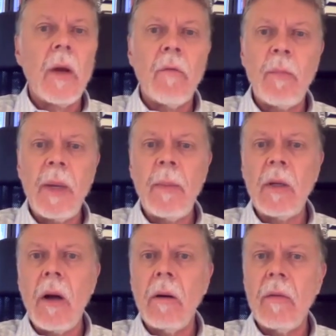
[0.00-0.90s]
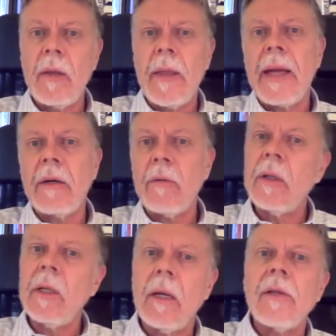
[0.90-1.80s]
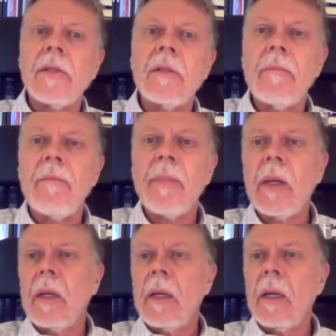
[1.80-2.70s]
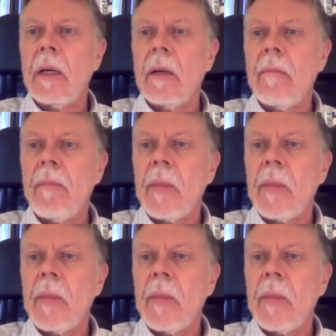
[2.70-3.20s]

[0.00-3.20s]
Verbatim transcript: For people younger than that, it really doesn't. I